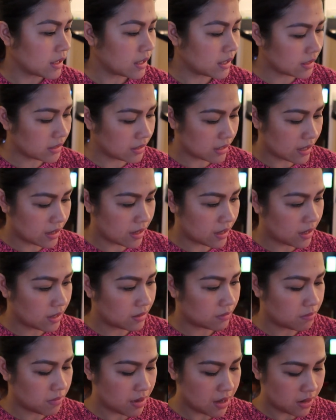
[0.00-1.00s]
And
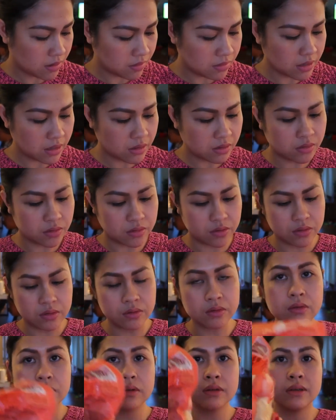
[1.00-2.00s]
then, meron
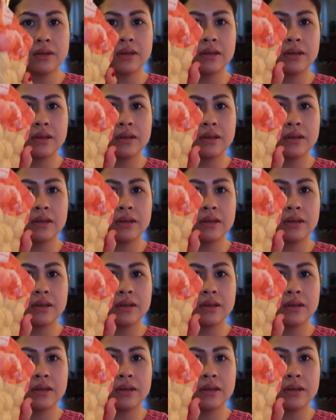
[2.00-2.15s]
akong